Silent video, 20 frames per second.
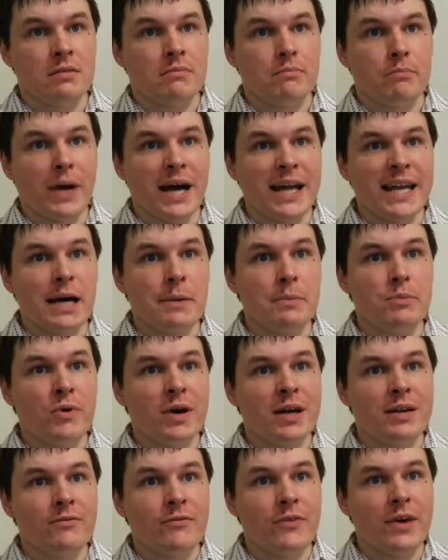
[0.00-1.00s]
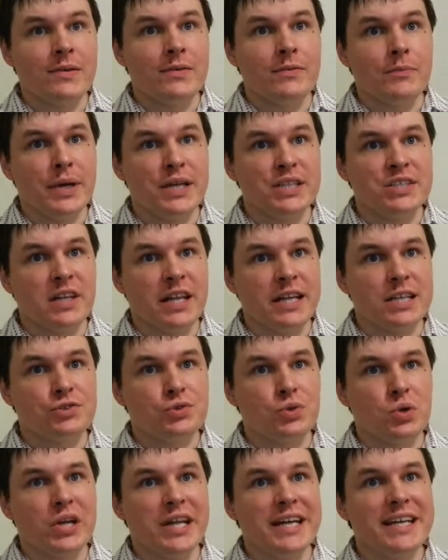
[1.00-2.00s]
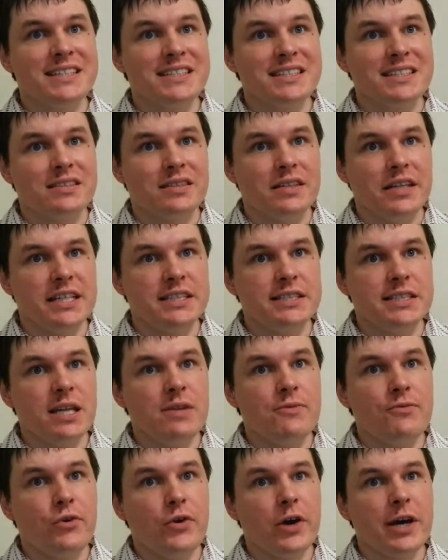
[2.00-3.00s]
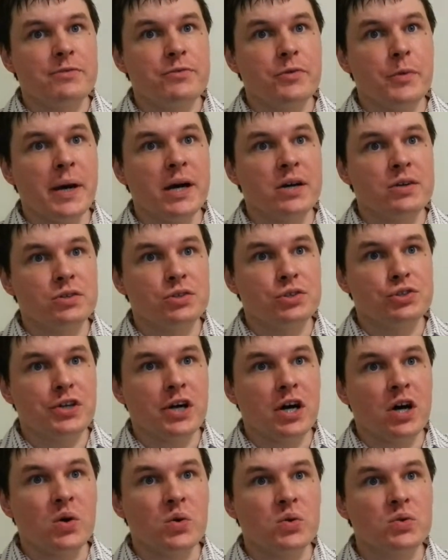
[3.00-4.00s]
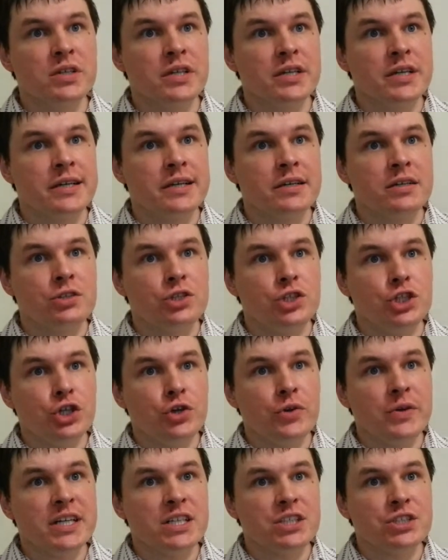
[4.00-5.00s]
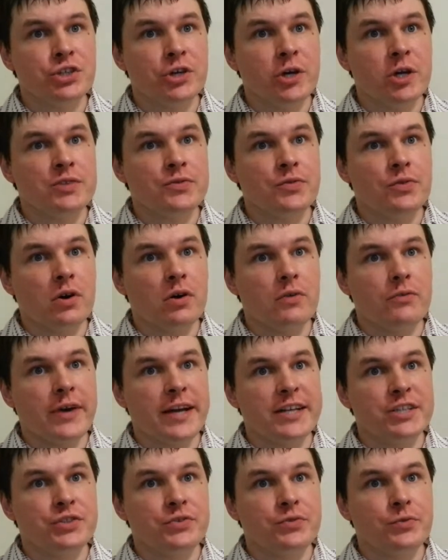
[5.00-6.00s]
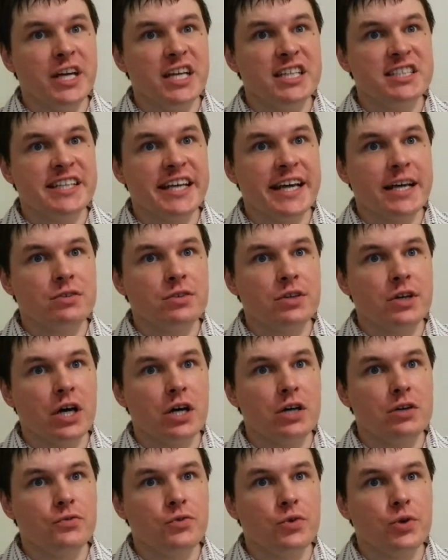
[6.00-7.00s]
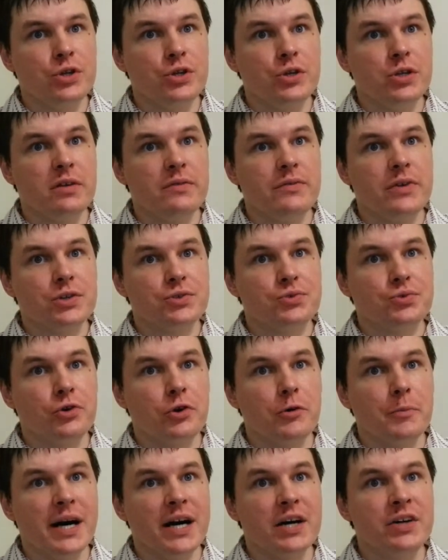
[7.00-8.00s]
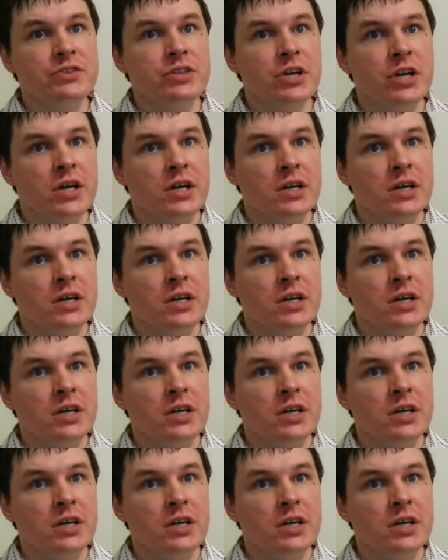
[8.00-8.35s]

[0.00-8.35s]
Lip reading: My number one favourite piece of electronics is the infrared remote control. During a search for a factory reset code for a universal remote,